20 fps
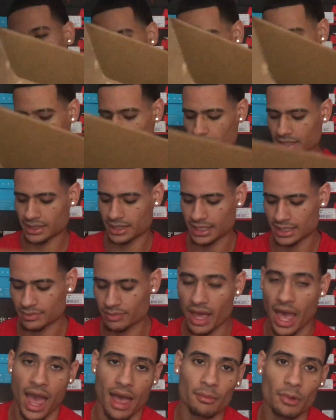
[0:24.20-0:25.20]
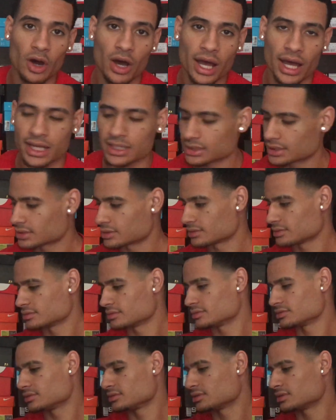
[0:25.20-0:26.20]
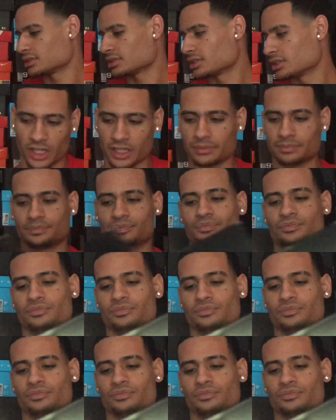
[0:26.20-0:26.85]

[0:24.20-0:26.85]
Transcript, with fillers: we got these bad boys, right?